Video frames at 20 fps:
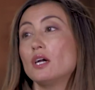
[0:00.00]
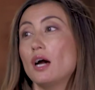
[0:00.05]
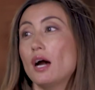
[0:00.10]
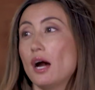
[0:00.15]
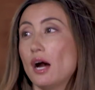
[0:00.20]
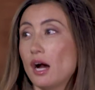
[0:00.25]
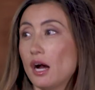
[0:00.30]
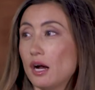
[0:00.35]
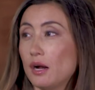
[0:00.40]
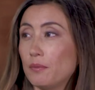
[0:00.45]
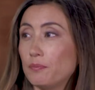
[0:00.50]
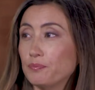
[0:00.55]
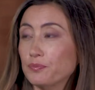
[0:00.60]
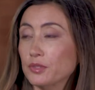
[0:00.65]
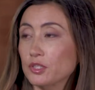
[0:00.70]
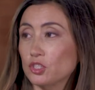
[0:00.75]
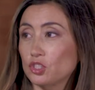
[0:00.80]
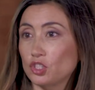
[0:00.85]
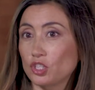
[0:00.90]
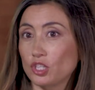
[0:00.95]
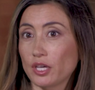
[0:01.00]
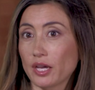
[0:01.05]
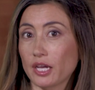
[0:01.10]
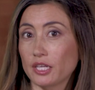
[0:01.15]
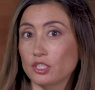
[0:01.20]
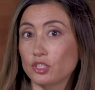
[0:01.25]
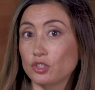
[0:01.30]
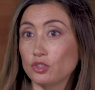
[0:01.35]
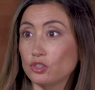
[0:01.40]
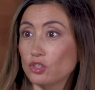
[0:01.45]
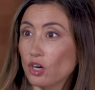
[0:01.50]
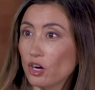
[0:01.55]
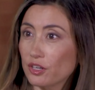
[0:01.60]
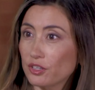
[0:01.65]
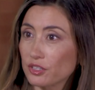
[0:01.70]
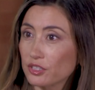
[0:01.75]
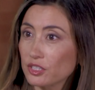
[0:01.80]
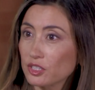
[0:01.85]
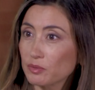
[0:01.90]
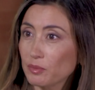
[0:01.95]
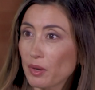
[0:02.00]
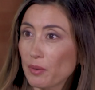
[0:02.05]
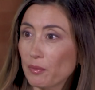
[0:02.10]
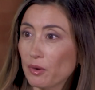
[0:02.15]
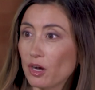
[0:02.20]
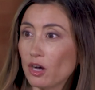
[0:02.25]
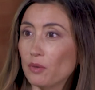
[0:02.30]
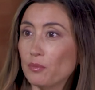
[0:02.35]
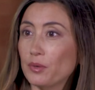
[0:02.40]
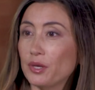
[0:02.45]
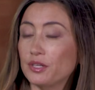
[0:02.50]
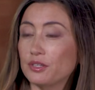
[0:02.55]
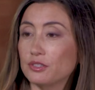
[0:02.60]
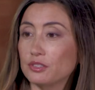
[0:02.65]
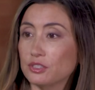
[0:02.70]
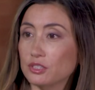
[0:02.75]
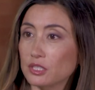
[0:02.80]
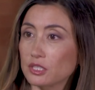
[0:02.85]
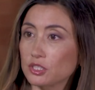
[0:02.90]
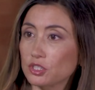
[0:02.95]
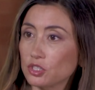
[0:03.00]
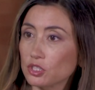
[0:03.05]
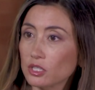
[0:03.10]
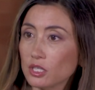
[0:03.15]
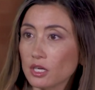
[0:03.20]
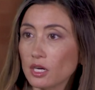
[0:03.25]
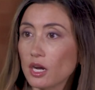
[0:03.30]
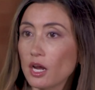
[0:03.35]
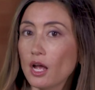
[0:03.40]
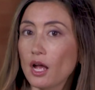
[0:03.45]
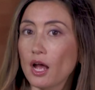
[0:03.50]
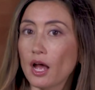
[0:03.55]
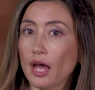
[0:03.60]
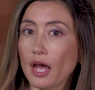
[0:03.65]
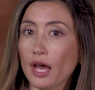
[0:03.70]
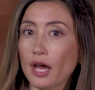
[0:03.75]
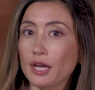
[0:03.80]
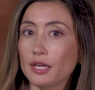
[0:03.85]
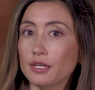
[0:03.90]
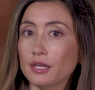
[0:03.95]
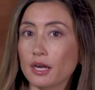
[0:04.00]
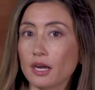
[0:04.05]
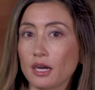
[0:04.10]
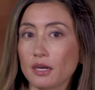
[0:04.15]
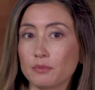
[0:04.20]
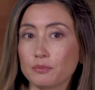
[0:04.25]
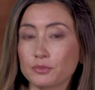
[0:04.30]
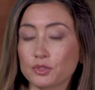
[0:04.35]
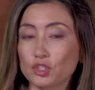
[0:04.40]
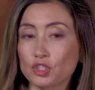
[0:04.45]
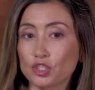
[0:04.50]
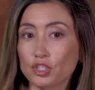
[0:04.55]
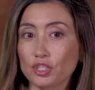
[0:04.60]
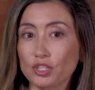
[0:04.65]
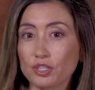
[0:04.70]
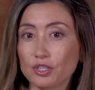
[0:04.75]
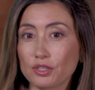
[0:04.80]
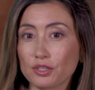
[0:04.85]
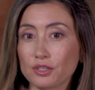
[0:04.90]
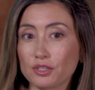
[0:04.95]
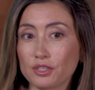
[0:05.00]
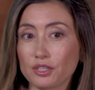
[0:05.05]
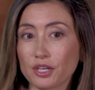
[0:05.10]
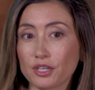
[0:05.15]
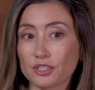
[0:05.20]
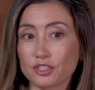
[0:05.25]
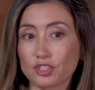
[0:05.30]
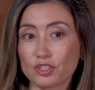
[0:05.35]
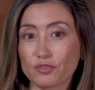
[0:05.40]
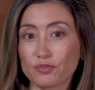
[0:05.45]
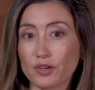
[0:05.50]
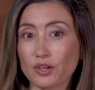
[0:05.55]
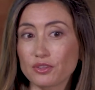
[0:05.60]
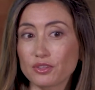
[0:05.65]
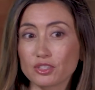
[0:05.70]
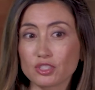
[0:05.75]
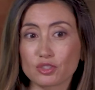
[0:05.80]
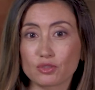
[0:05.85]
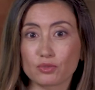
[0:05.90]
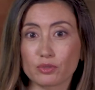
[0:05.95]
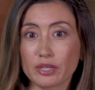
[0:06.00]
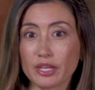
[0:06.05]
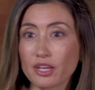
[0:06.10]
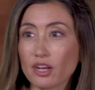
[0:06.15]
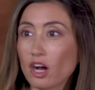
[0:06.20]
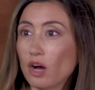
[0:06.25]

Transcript: Um, she had two daughters, my mom and her sister, and um, she she felt this great